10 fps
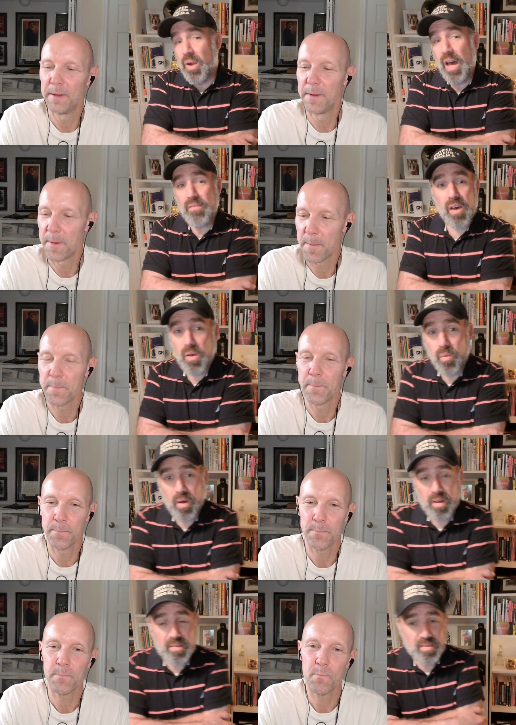Speaker 1: highway
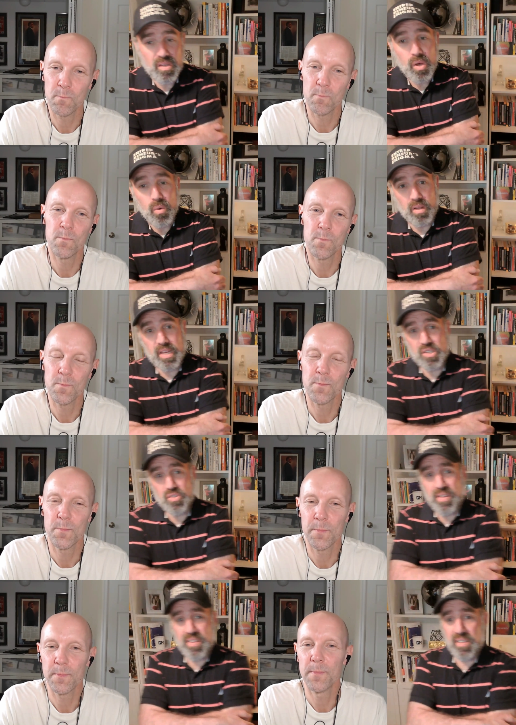once while I
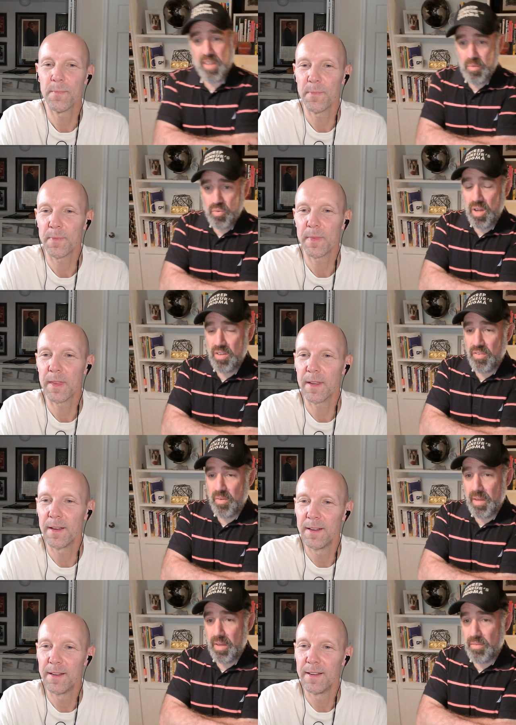extracted a dump truck
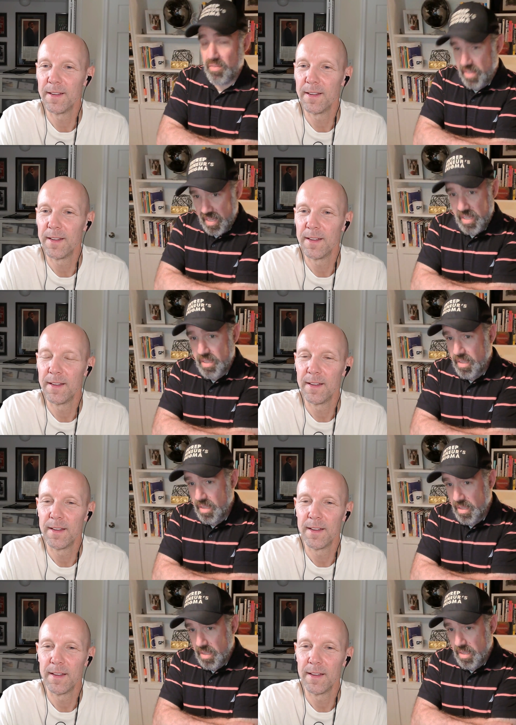from a, a ravine.
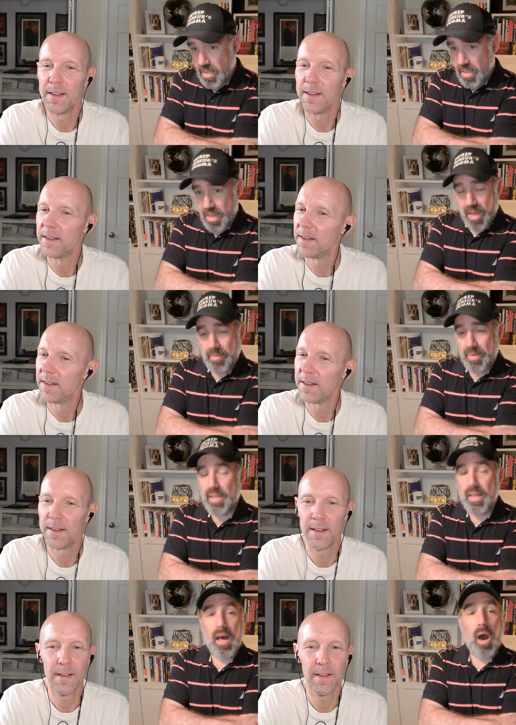I mean,
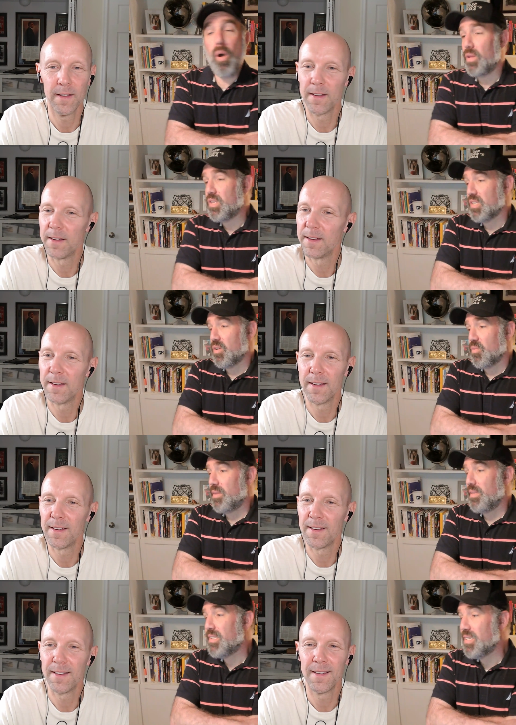oh, this is a good
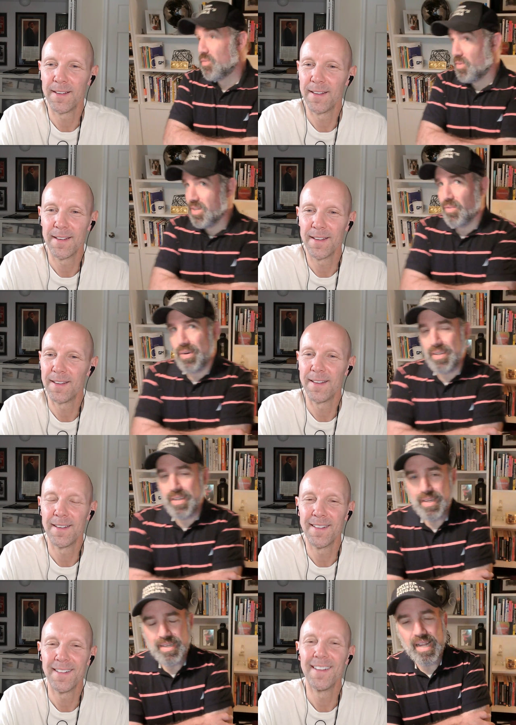one. This is a real good one.
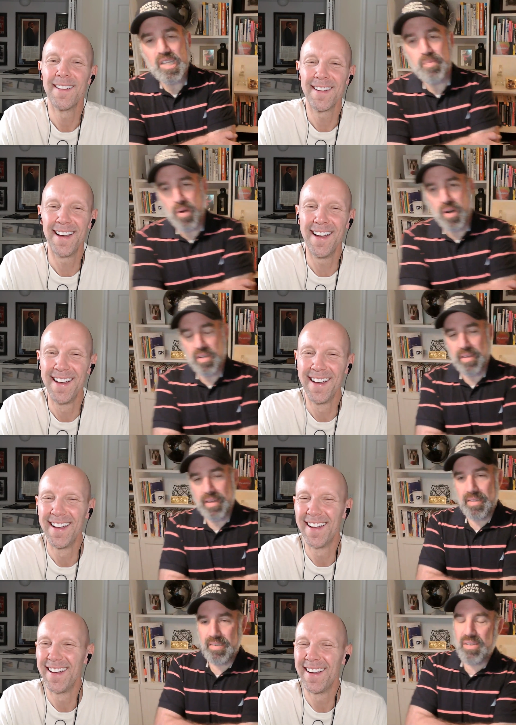Gettysburg,
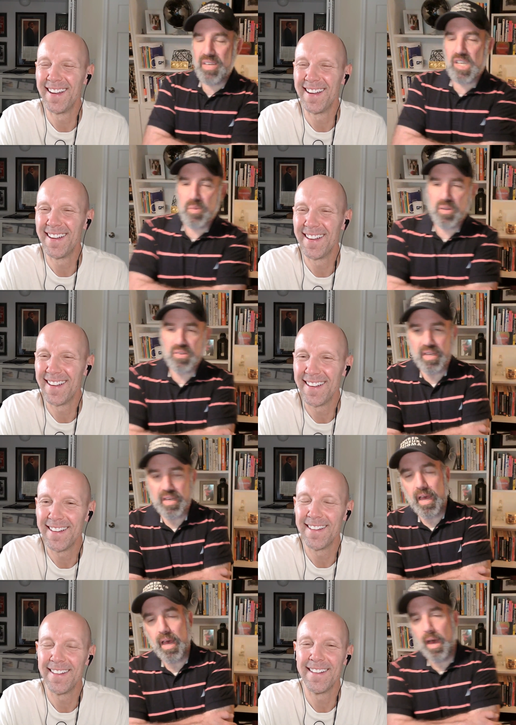in the center of Gettysburg, there's
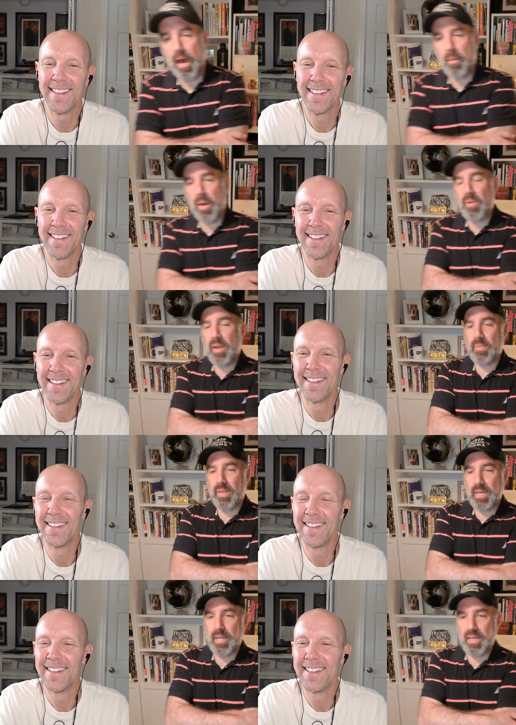a uh, Abraham
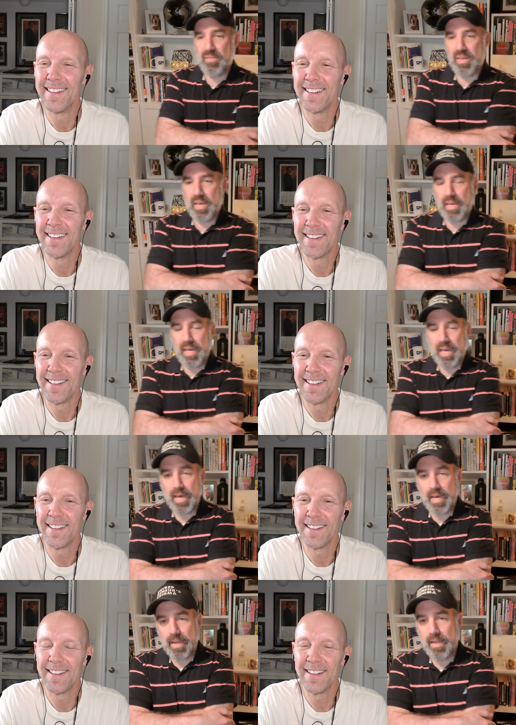Lincoln giving a
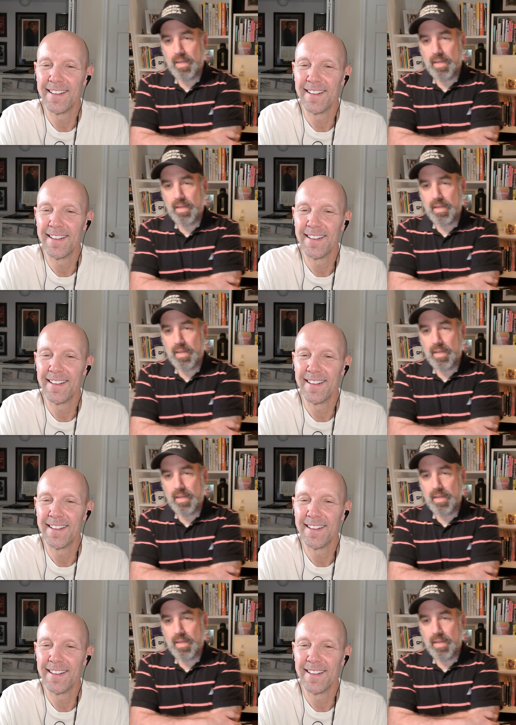kid